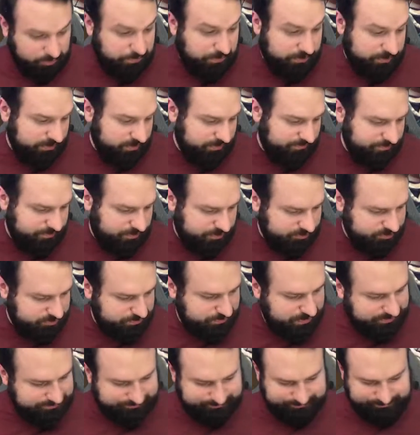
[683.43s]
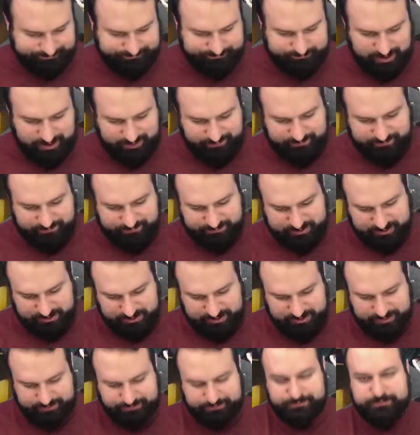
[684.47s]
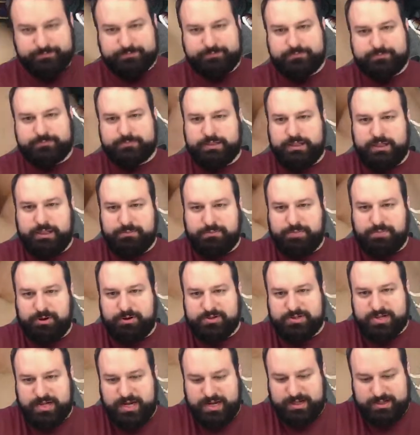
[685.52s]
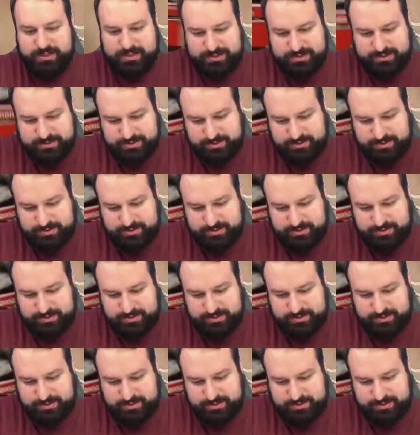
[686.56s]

even Pulsemon. I haven't even seen him in person at least.